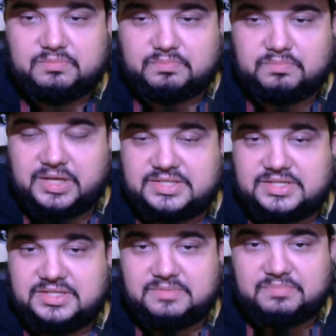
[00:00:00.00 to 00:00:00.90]

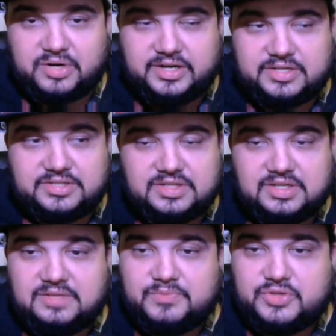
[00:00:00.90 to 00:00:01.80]
blessings and prayers
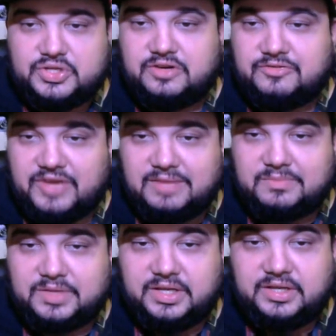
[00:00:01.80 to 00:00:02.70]
to your
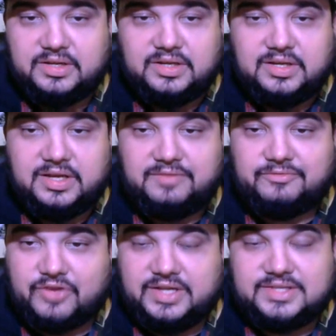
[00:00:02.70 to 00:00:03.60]
family and
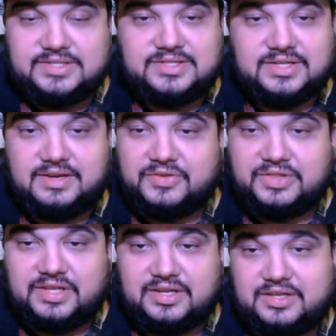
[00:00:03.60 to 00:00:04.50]
friends and
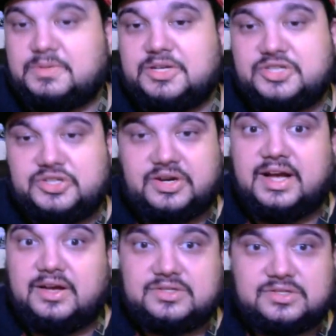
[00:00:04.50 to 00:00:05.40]
everything, and especially your
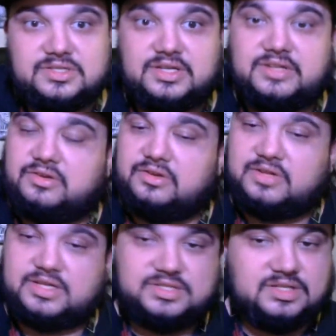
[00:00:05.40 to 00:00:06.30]
house, because I know you know
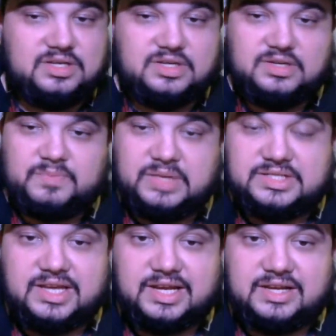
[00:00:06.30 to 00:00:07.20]
that's that's
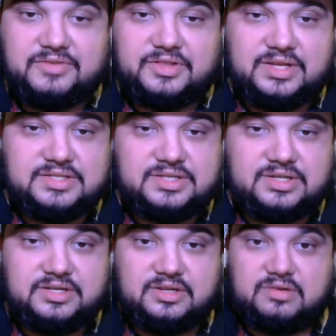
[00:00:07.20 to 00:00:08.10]
a heck of a thing to
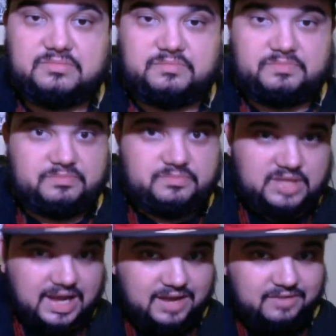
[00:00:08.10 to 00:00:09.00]
you know
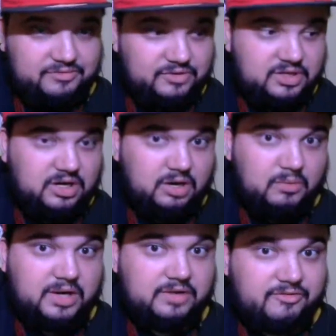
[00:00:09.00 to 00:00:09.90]
have
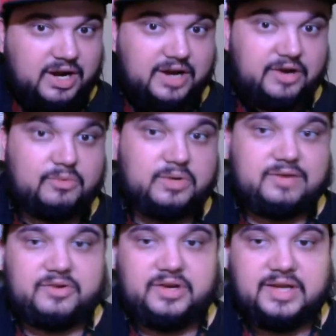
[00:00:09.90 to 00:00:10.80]
around the fire or
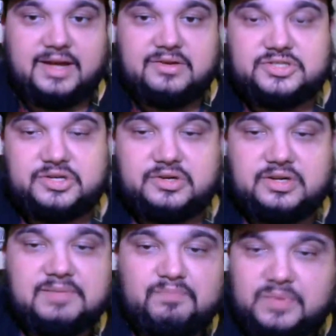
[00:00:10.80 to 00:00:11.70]
whatever. And how's your
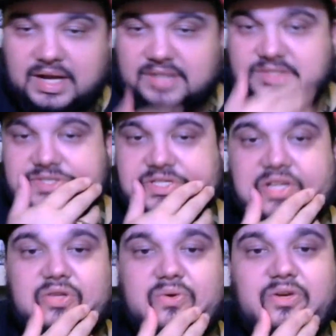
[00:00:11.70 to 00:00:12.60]
how's your son
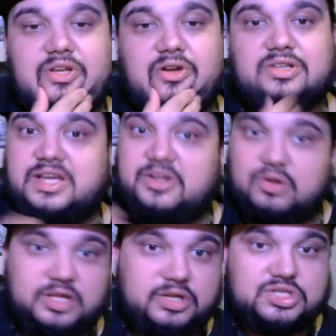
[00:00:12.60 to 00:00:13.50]
doing? You know, because I know
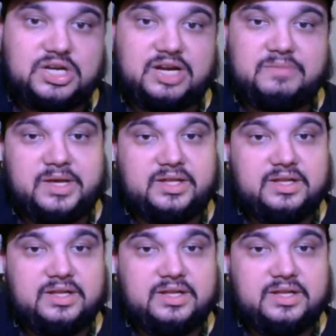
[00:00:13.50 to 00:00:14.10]
Little John, man,